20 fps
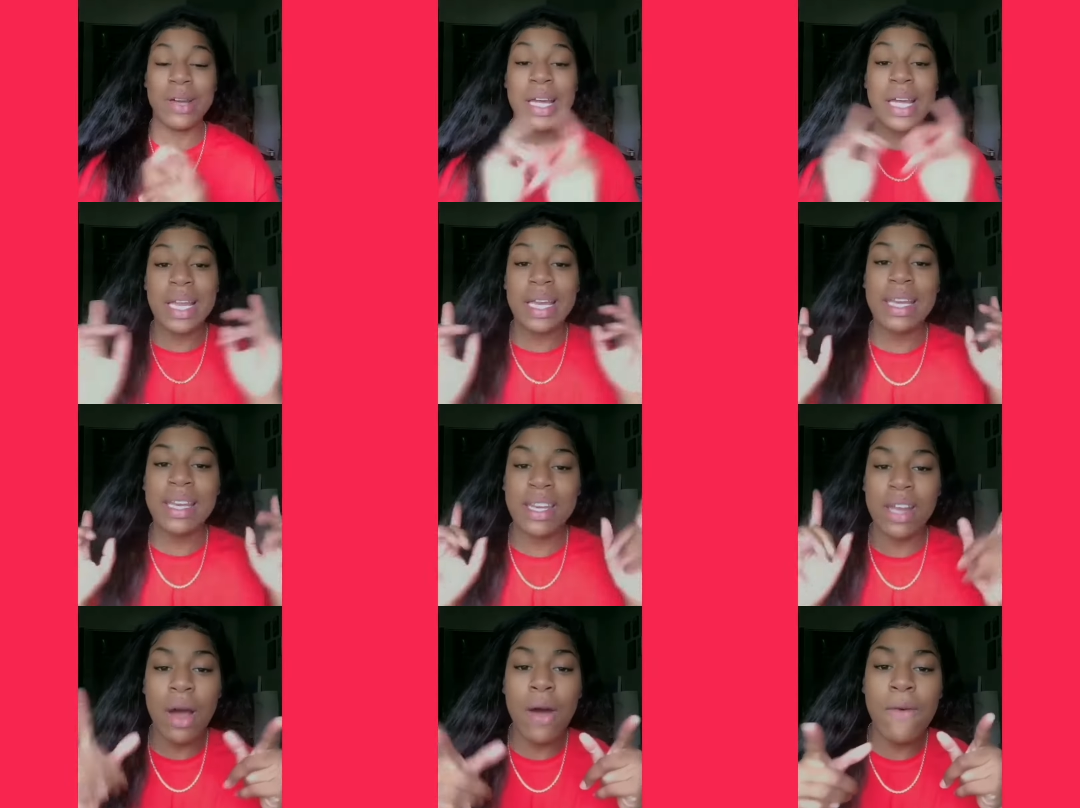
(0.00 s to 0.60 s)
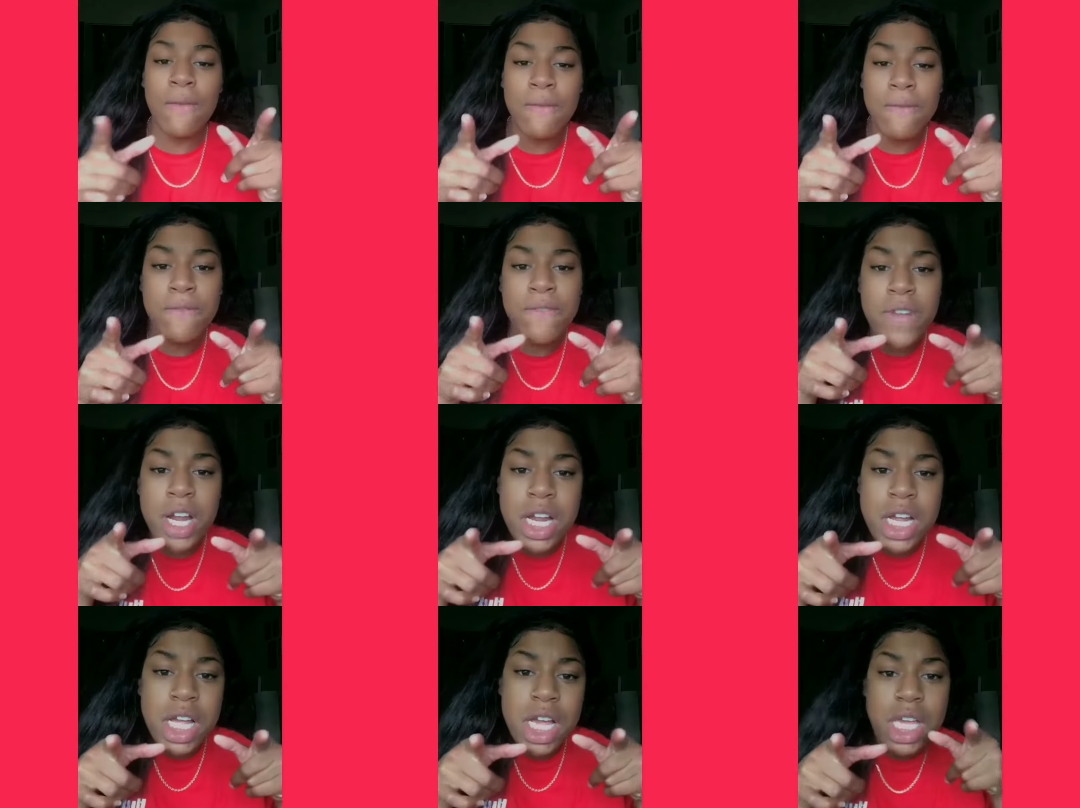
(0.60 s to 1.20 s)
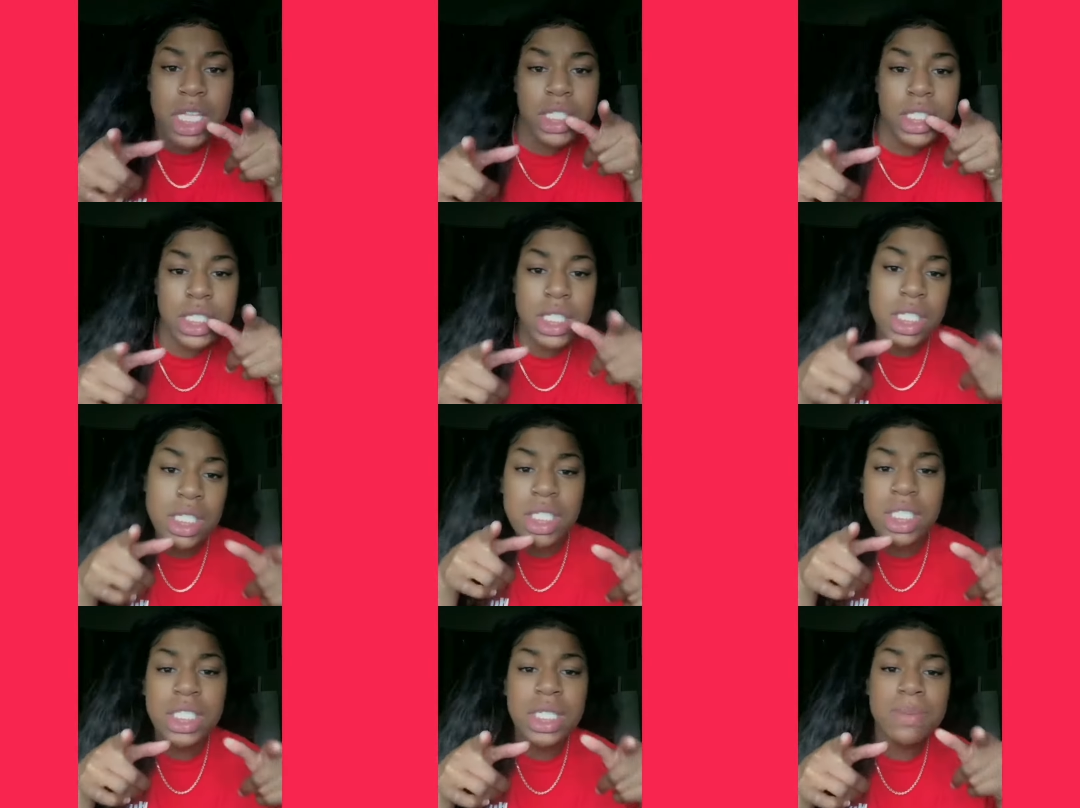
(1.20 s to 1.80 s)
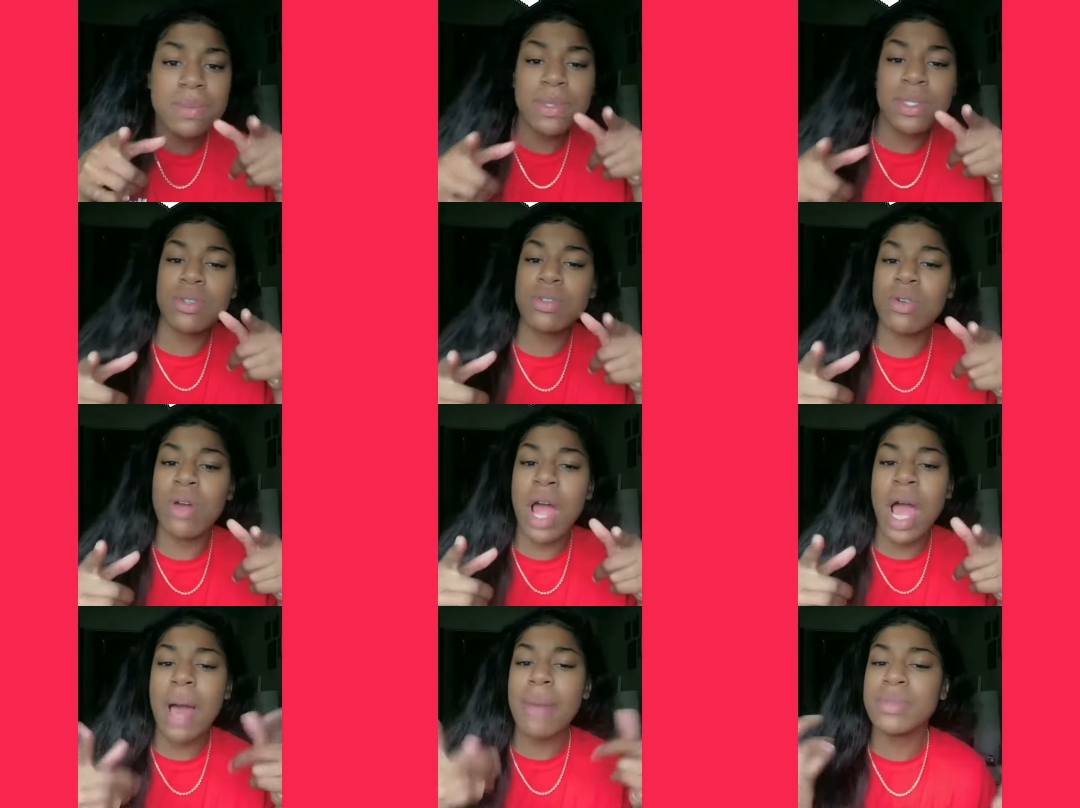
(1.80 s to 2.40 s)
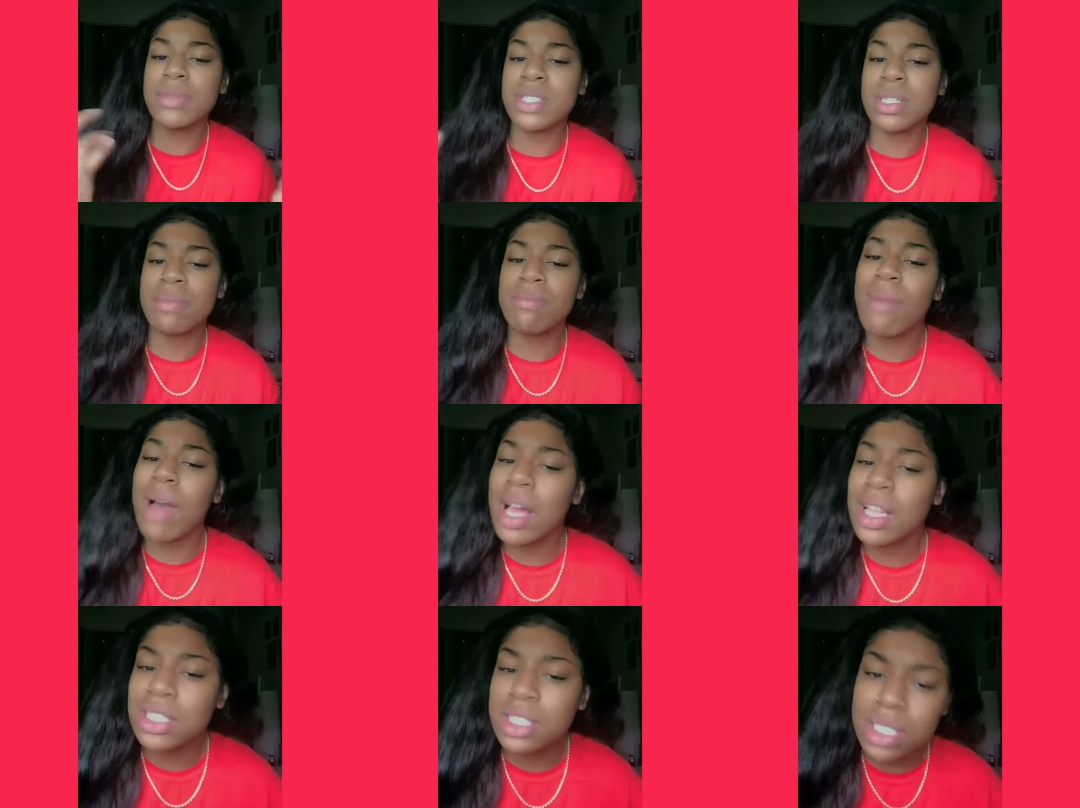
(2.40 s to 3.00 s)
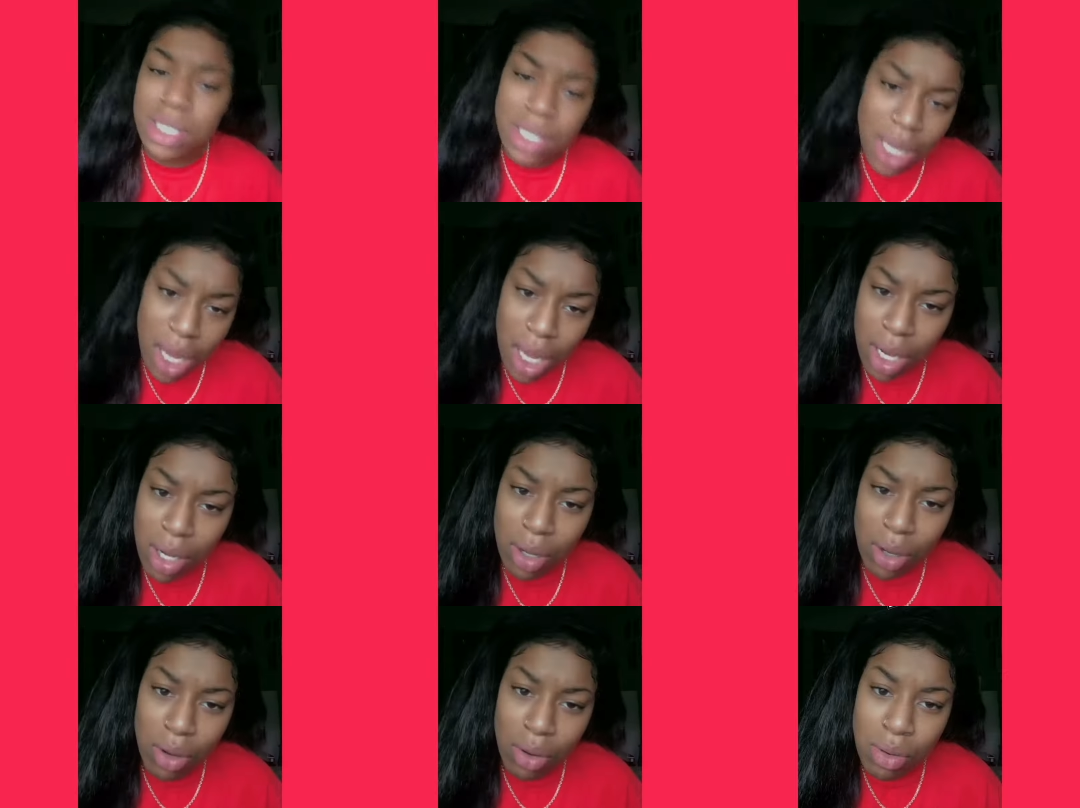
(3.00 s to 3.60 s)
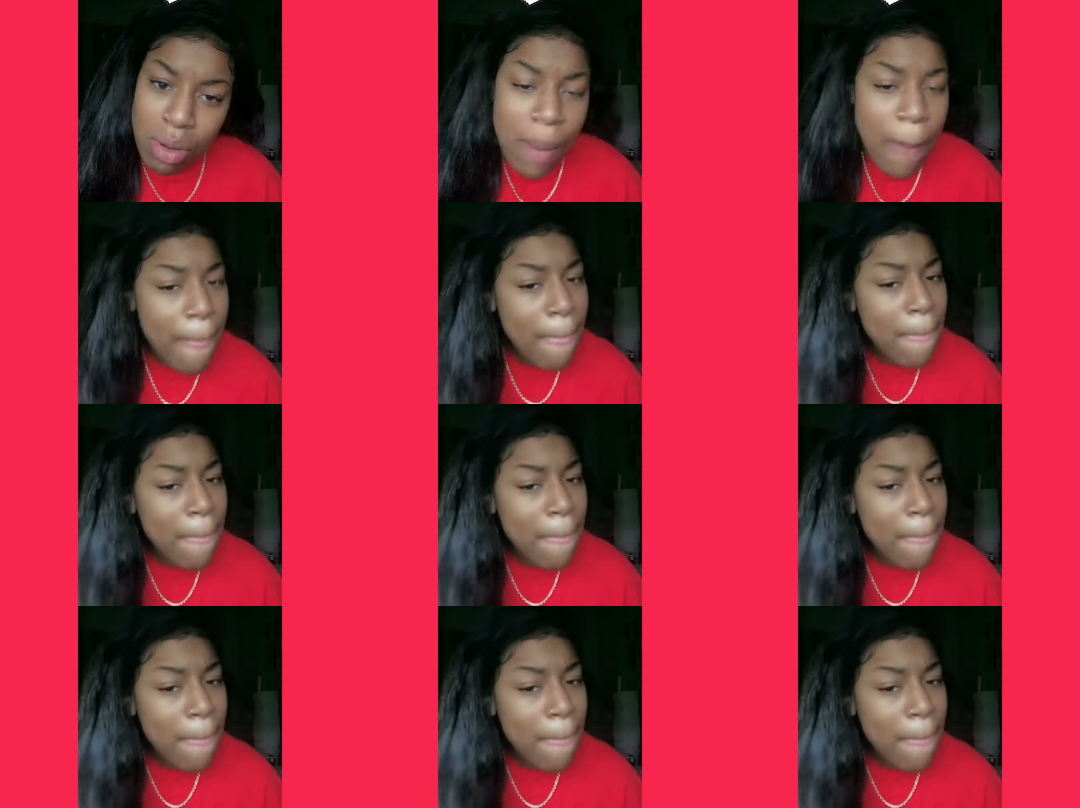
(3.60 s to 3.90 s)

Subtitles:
And don't forget to subscribe to my channel,